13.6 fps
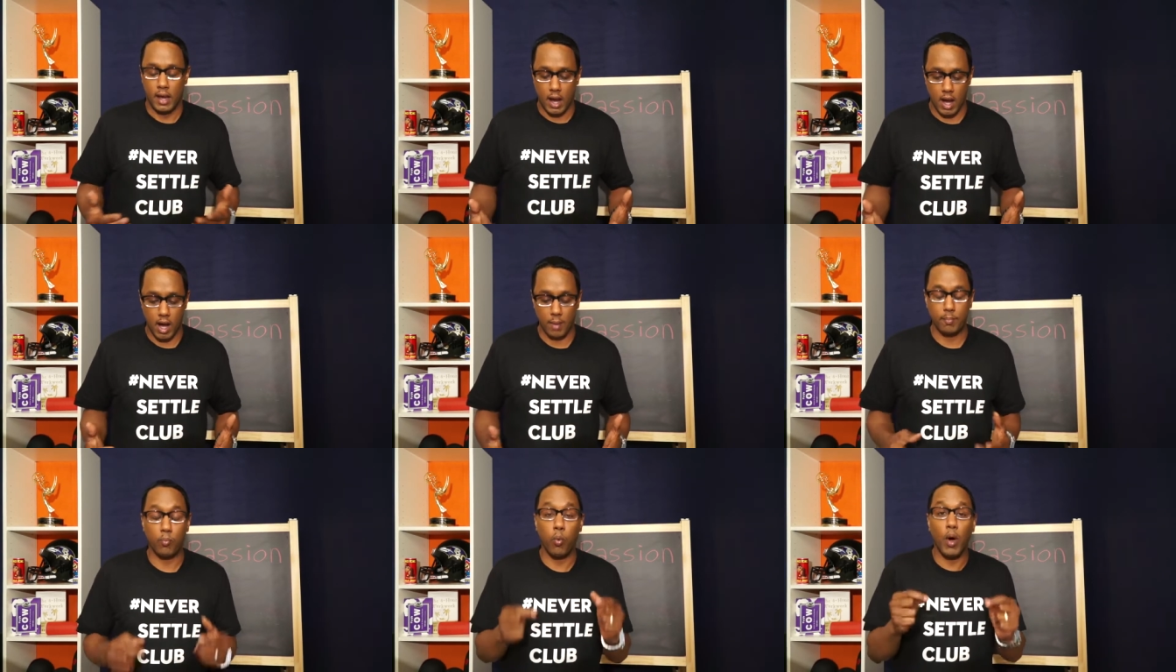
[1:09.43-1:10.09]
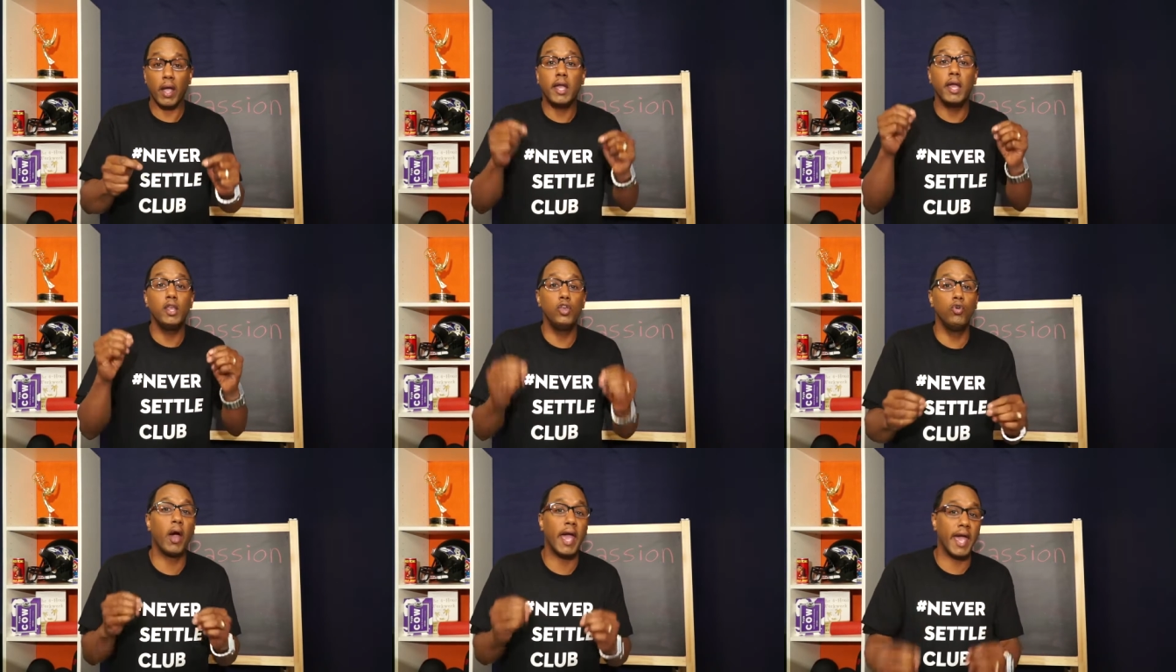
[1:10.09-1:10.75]
What can
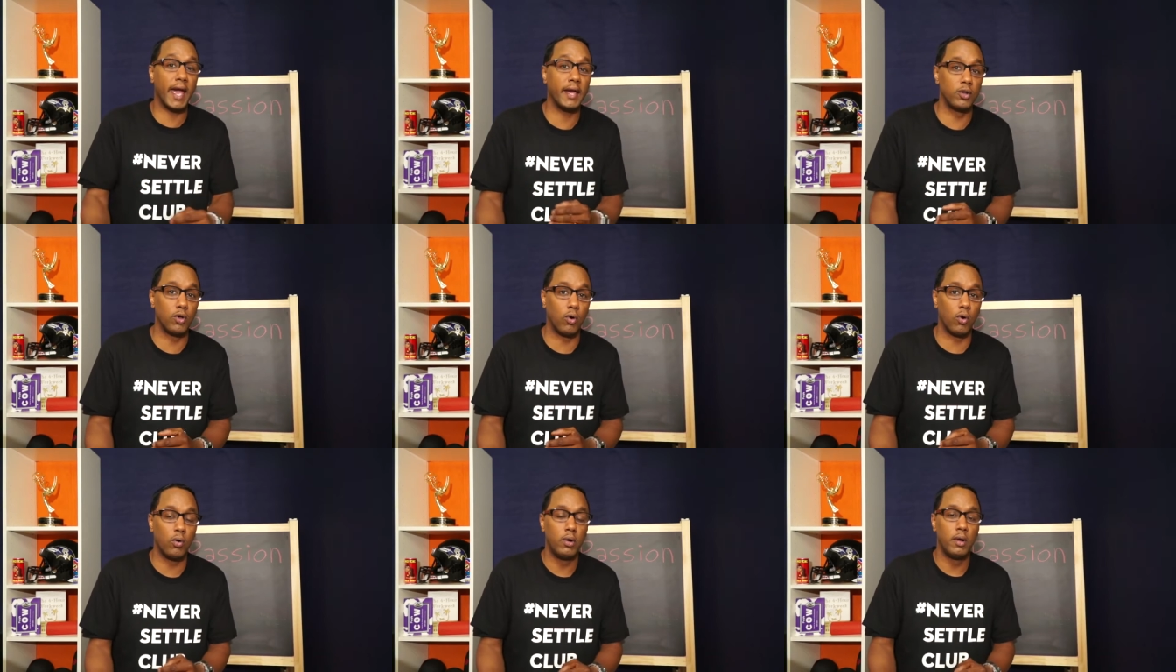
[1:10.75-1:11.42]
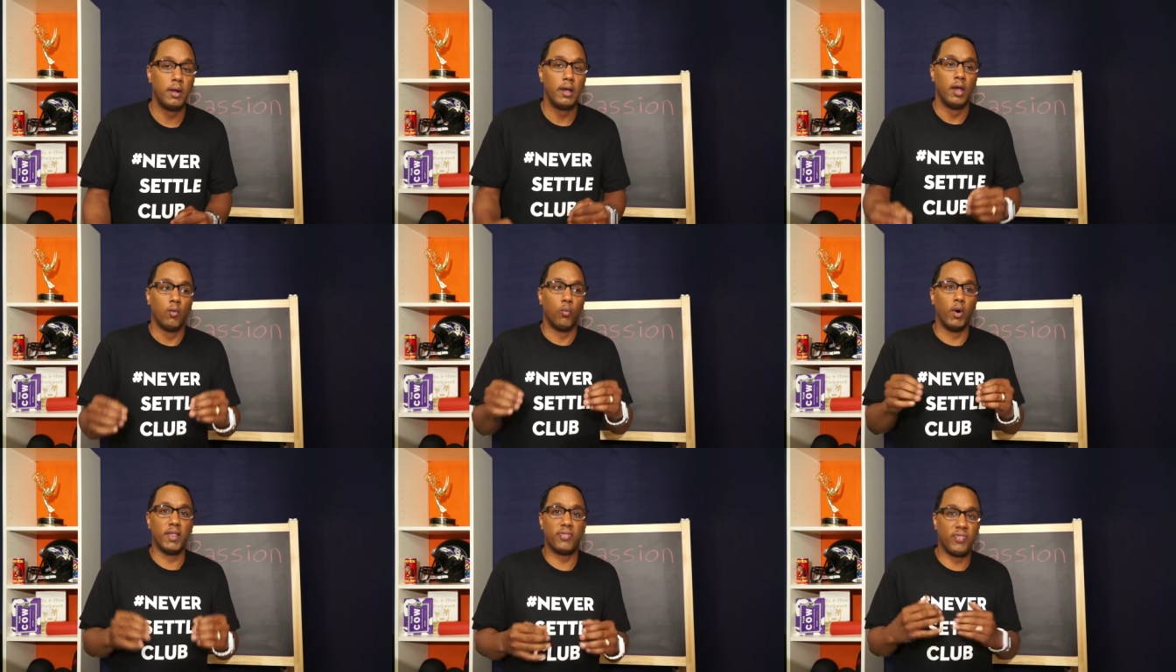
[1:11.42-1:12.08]
you handle
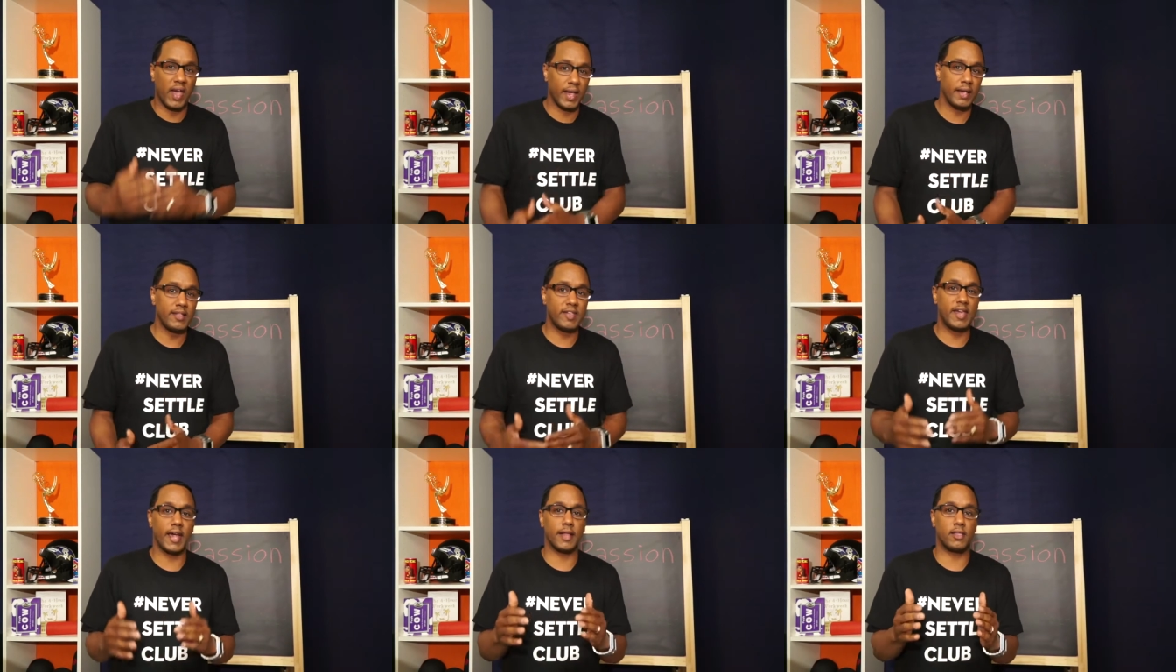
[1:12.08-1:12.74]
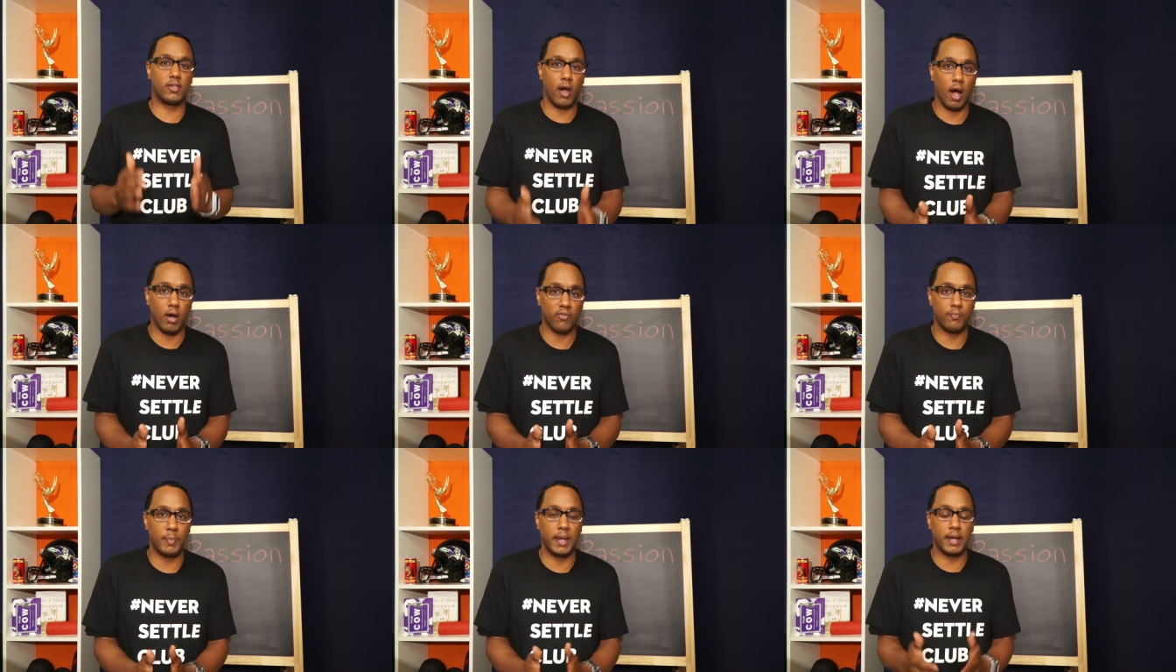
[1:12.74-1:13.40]
when things get
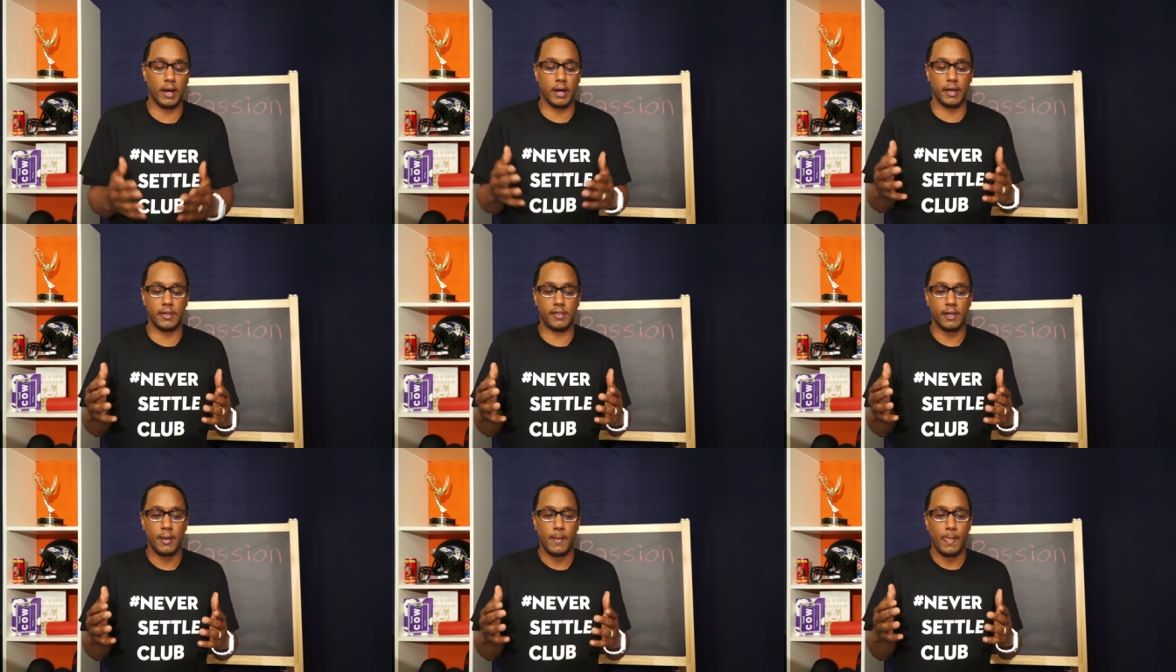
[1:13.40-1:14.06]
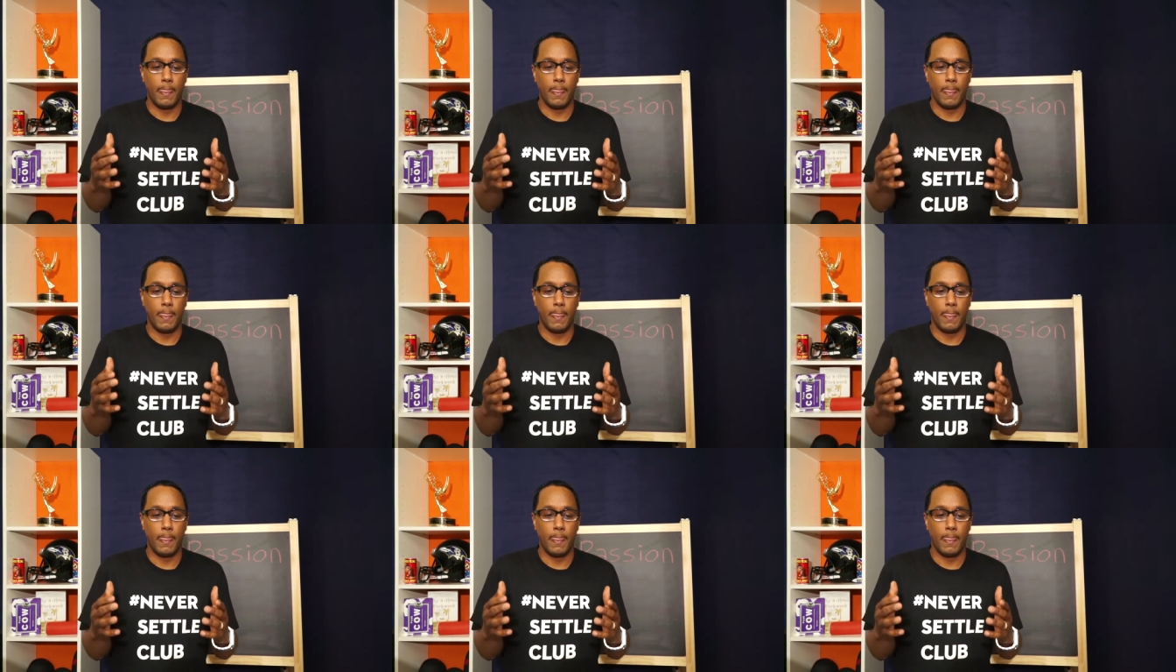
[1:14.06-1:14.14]
tough? Because